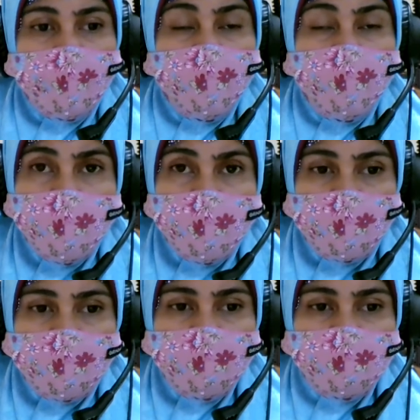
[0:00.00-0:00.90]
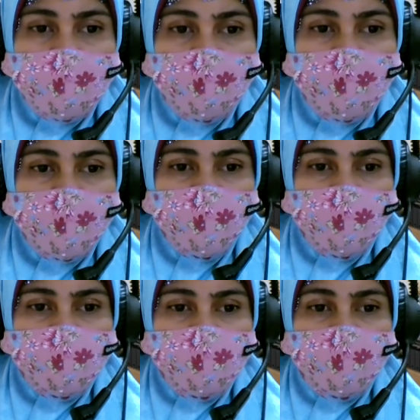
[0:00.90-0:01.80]
Firstly, science
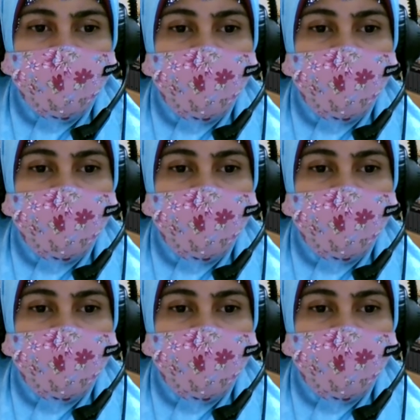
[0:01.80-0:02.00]
fiction's